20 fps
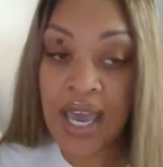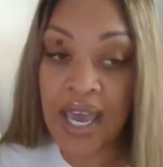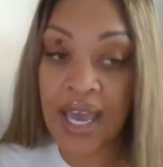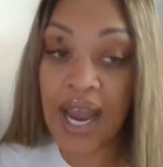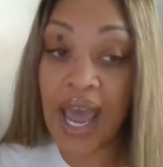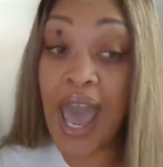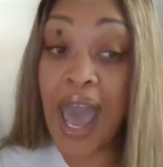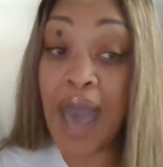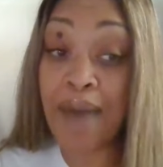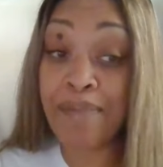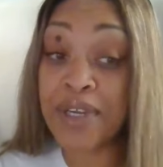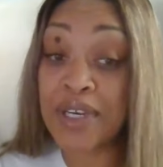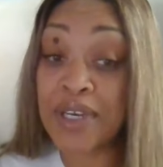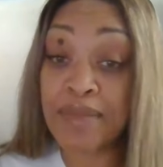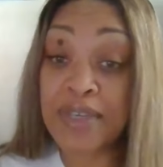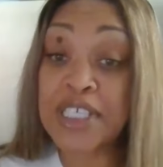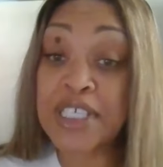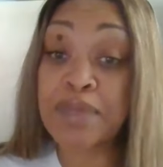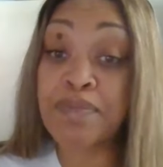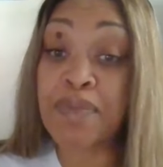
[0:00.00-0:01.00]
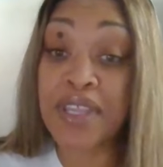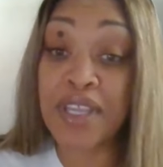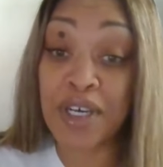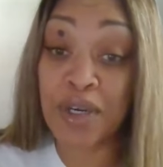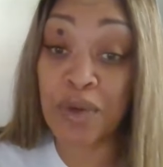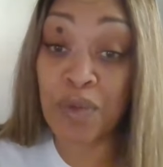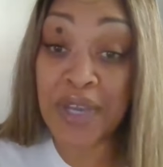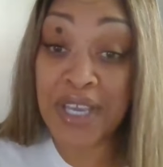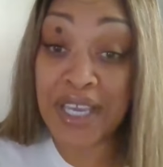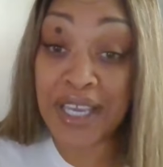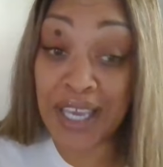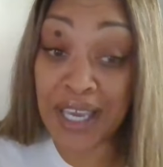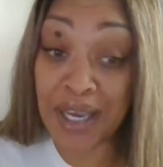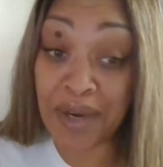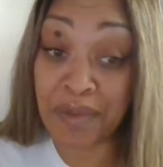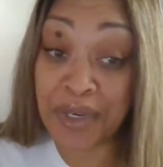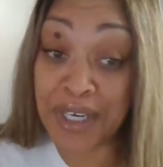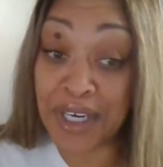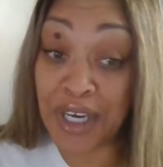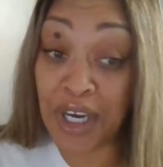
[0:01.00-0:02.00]
and i happened to be spending the
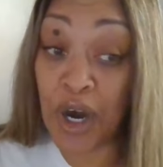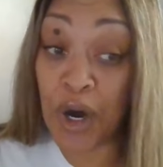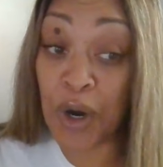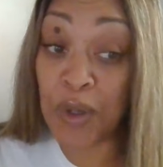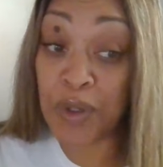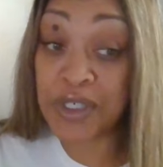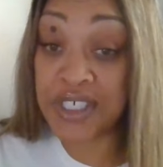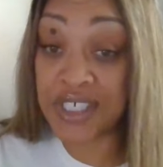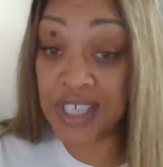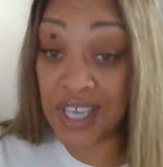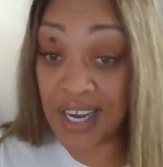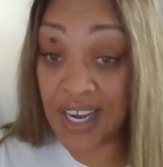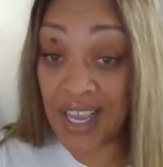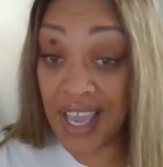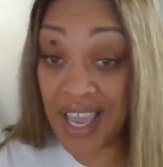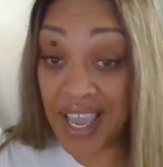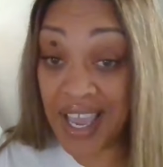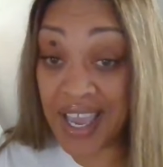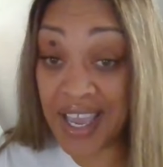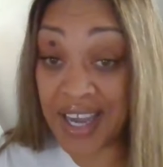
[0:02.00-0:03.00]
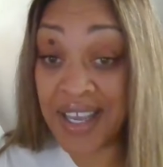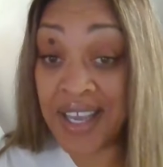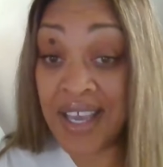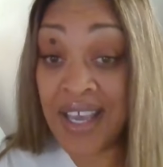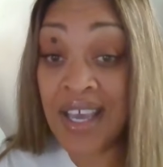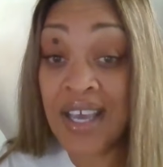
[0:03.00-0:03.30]
weekend with nicole shanahan